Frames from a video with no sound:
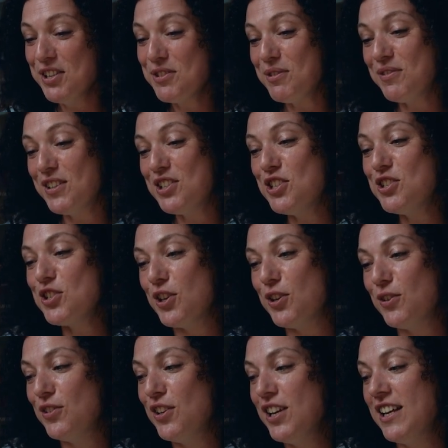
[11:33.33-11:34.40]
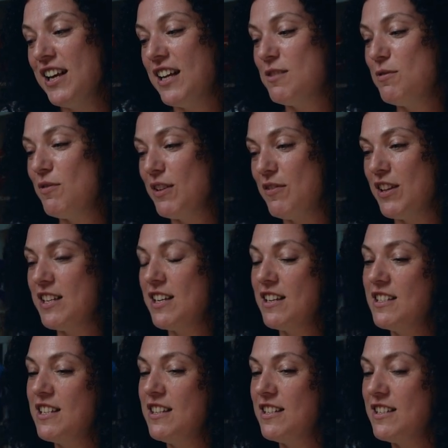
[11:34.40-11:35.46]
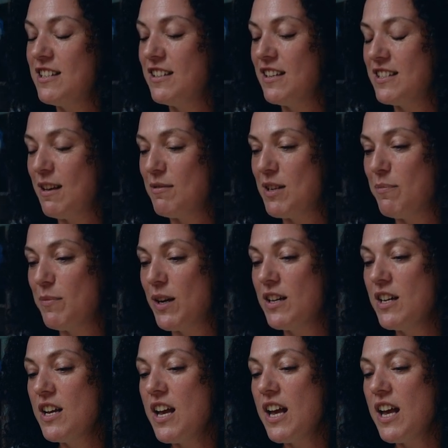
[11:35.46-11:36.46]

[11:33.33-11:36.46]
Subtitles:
So we finished in June, had to be ready by the 19th of September.